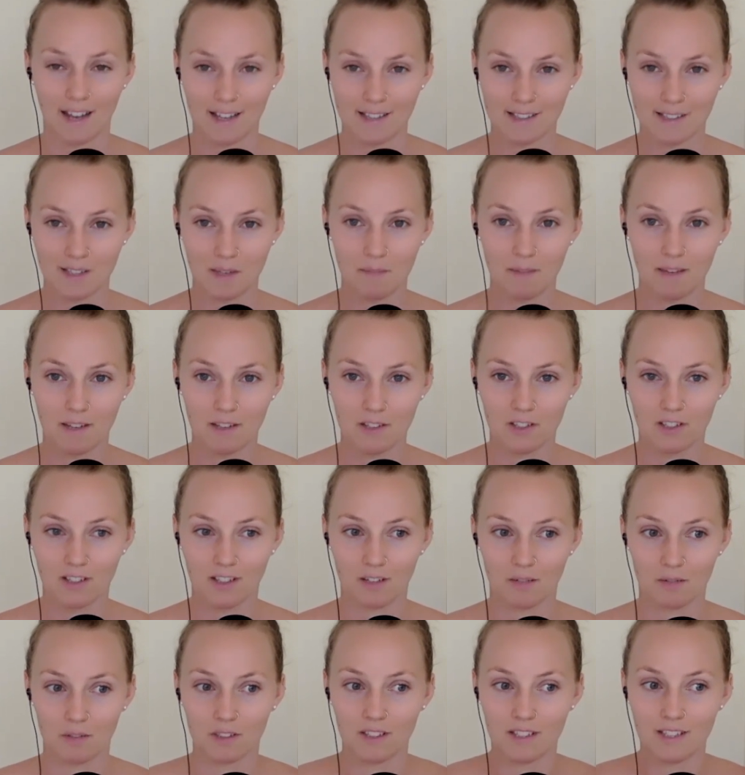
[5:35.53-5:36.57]
as I mentioned,
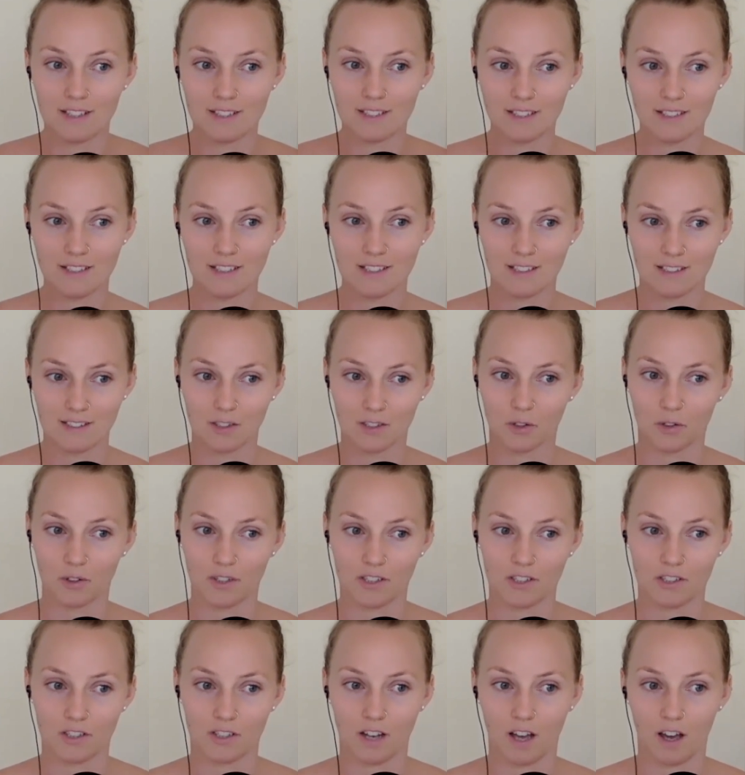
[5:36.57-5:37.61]
it releases the
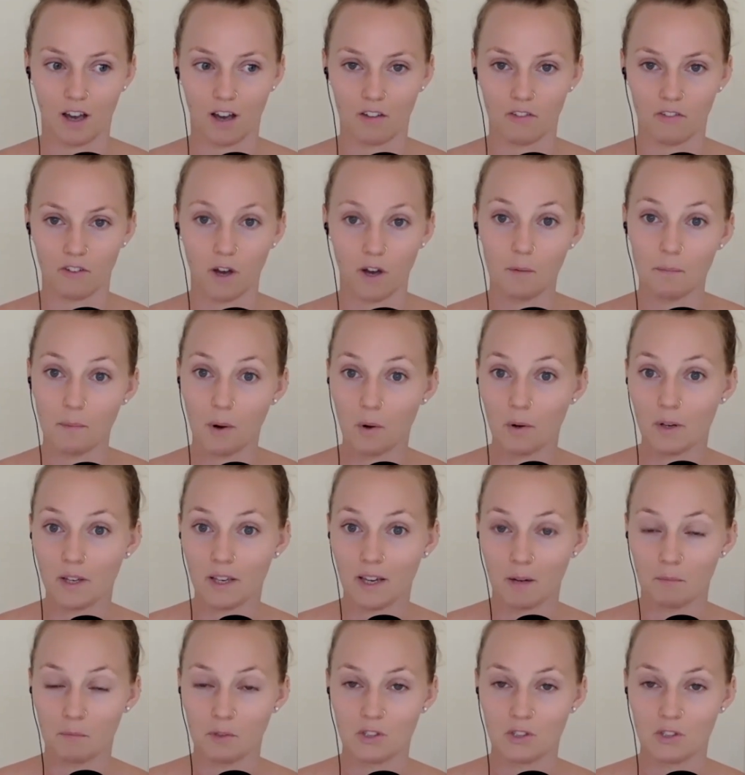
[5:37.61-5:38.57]
secretion of ammonium,